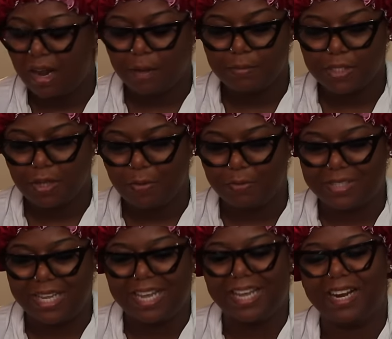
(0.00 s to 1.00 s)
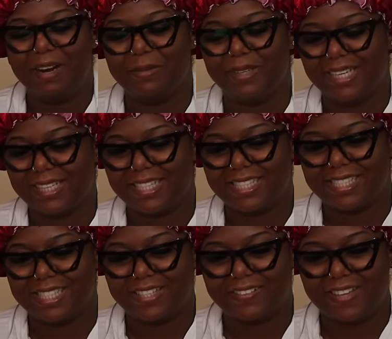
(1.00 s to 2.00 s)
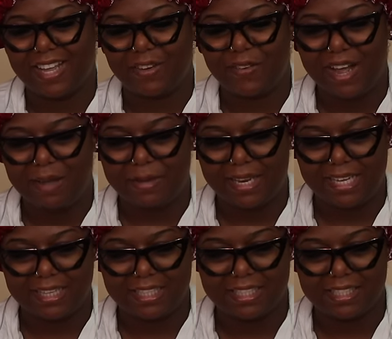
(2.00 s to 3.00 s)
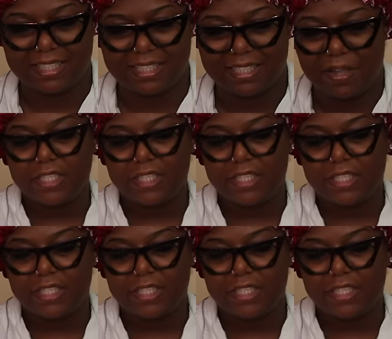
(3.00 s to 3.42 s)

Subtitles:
I'm so terrible at this stuff. Like, why am I like this?